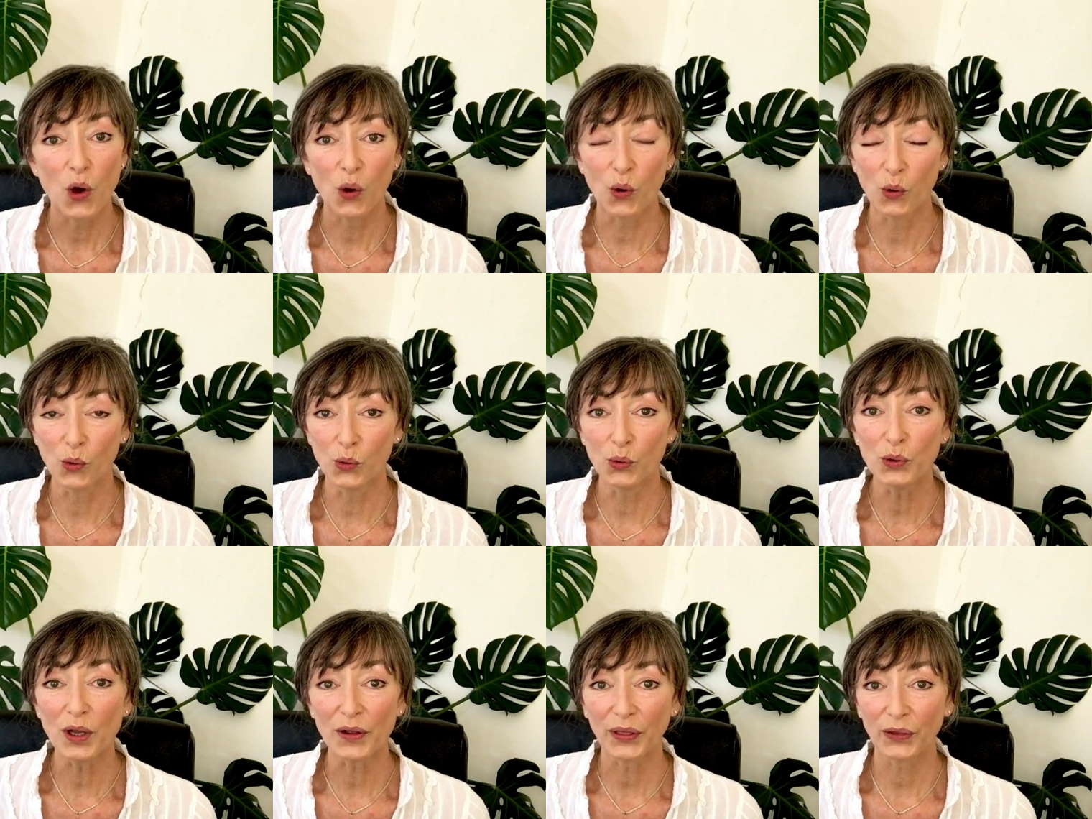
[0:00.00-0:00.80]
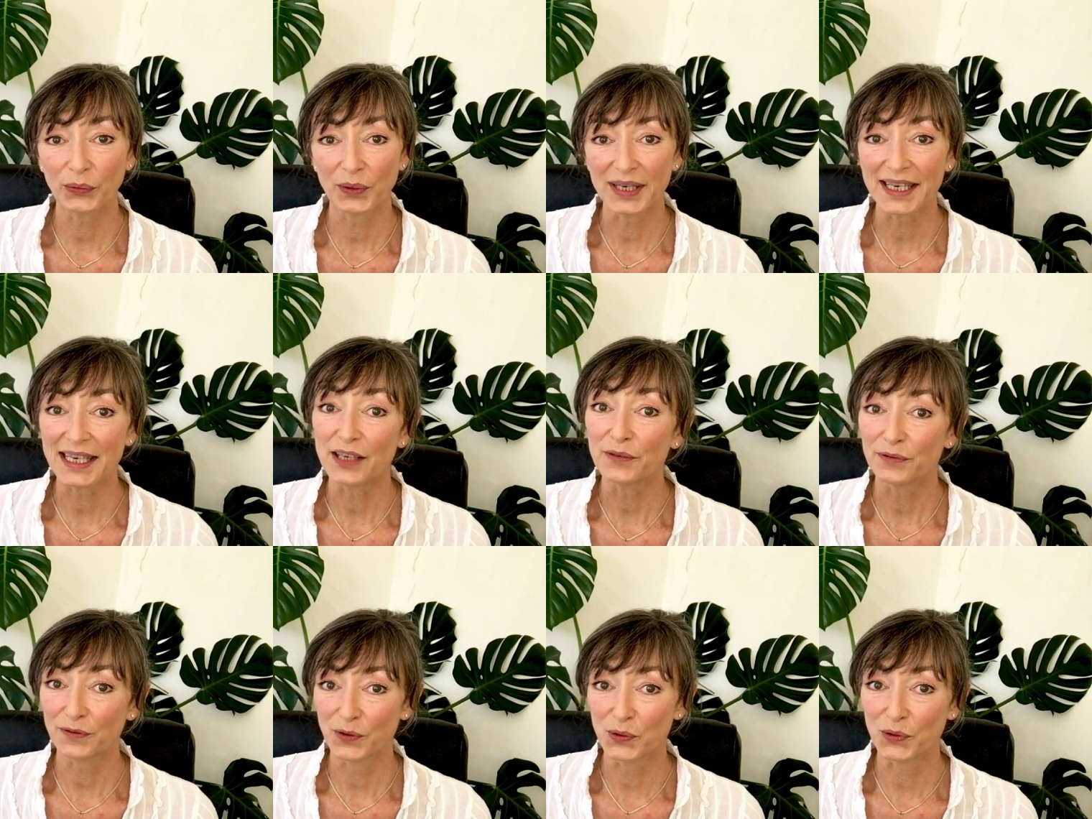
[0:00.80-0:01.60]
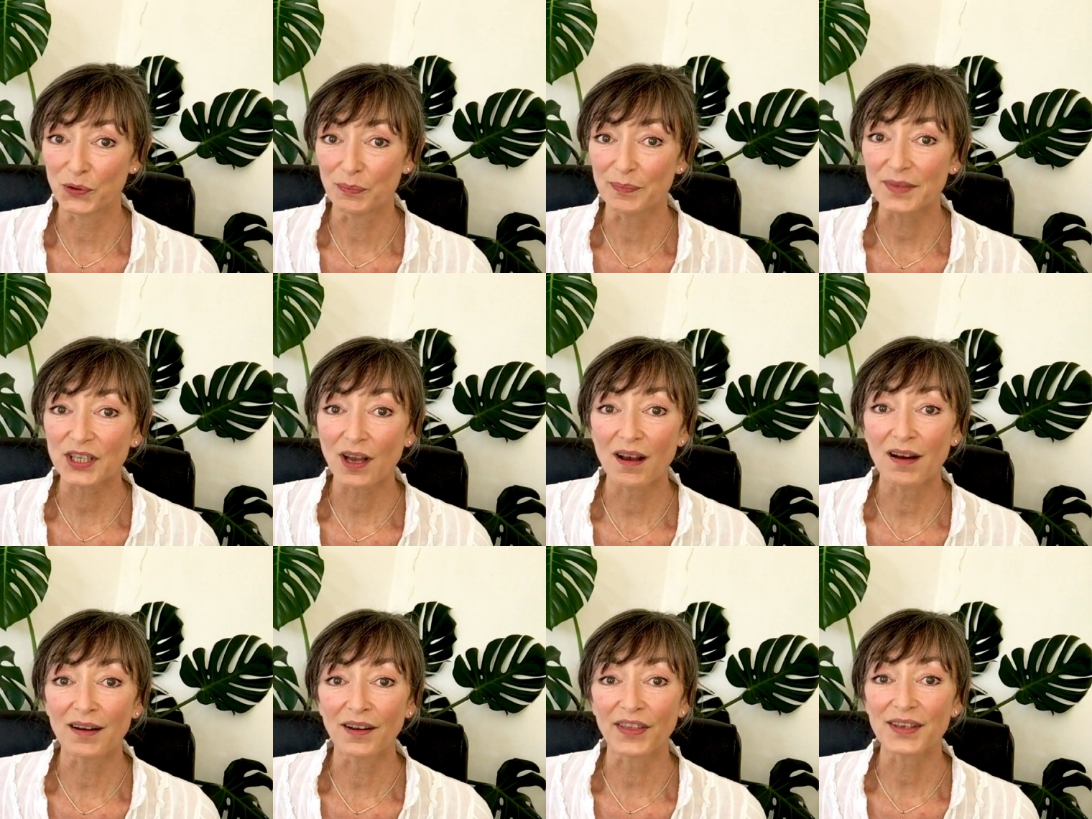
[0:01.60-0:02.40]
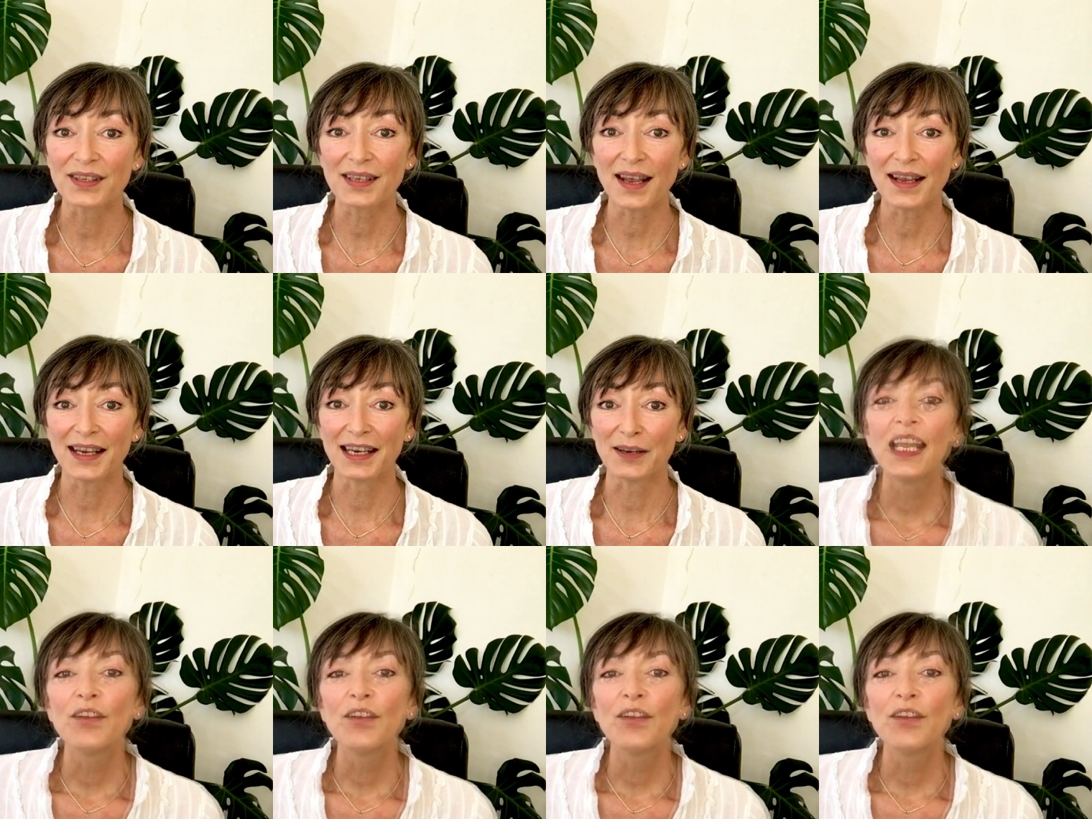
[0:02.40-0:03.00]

all 3 forms are the same.